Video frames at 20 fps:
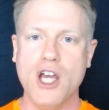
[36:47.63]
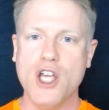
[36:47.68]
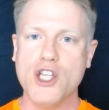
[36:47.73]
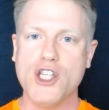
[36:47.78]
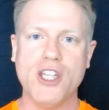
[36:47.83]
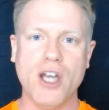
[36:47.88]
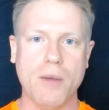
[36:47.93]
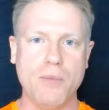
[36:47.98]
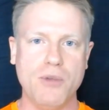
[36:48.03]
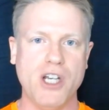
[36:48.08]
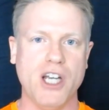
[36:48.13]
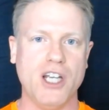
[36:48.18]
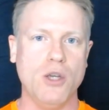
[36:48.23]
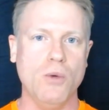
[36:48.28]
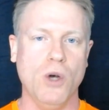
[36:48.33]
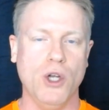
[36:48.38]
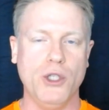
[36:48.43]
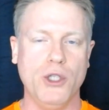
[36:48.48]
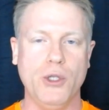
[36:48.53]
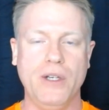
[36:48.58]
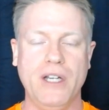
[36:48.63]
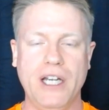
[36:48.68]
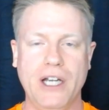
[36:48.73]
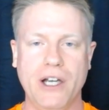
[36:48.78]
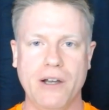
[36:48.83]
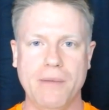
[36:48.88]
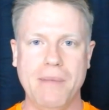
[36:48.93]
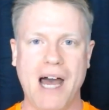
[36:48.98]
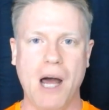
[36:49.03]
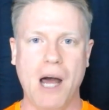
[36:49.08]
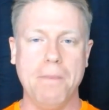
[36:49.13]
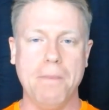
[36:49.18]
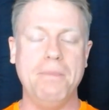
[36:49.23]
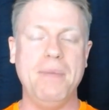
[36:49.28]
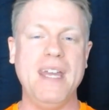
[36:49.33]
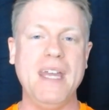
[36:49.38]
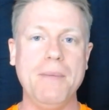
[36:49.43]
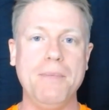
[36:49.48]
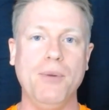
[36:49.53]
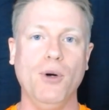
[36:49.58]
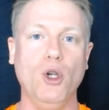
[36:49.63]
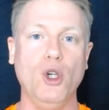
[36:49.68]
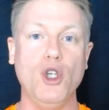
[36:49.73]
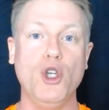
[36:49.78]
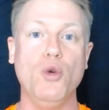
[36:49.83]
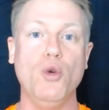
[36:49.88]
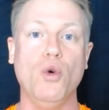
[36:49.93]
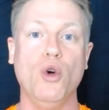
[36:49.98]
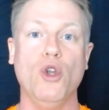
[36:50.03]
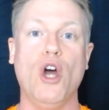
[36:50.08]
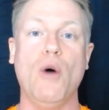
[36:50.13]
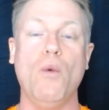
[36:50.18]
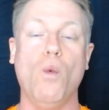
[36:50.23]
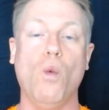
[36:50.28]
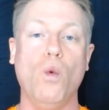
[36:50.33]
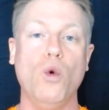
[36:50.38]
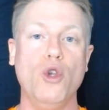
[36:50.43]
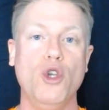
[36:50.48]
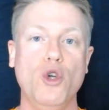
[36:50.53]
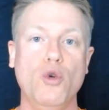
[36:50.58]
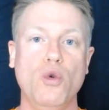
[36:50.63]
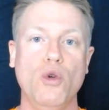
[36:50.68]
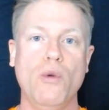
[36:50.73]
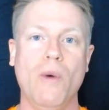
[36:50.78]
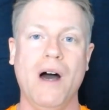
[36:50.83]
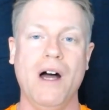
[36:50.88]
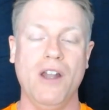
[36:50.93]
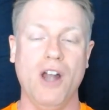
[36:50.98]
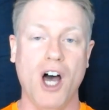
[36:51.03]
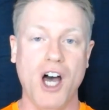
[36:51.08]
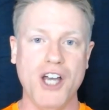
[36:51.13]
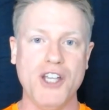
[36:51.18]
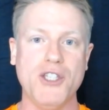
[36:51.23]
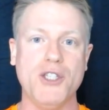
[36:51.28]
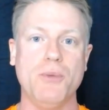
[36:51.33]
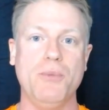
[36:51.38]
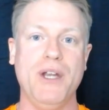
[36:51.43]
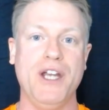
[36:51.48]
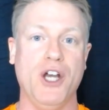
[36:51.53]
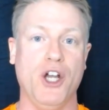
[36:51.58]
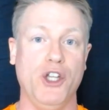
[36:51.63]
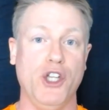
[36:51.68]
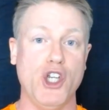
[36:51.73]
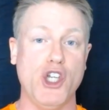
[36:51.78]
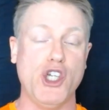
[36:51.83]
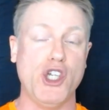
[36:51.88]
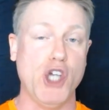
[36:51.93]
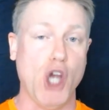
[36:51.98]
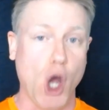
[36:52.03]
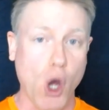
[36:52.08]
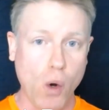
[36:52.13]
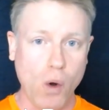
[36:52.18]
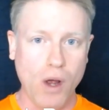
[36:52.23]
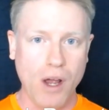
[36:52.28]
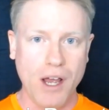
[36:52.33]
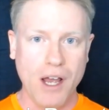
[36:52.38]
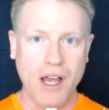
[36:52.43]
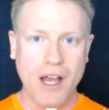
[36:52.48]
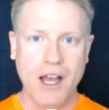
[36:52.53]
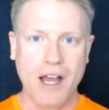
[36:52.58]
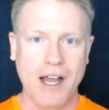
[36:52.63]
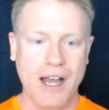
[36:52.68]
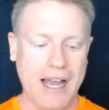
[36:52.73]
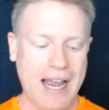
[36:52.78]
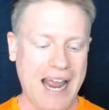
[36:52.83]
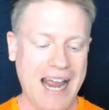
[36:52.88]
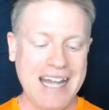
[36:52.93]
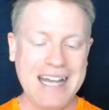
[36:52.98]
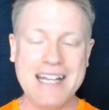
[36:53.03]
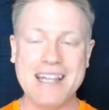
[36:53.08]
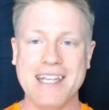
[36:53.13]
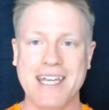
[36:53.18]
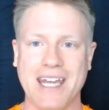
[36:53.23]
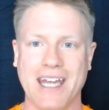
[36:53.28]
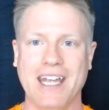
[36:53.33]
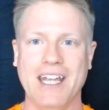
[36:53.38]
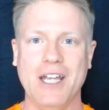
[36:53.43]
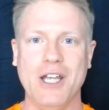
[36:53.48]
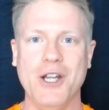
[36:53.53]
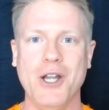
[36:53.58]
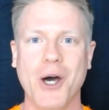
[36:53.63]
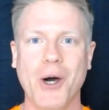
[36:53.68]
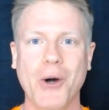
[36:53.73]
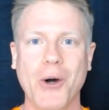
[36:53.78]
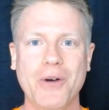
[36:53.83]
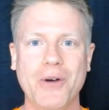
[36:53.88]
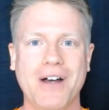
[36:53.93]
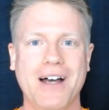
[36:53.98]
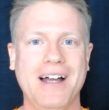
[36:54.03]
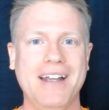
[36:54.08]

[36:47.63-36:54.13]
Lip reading: subject you want to hear about, people you would want us to bring on the show, anything, you know,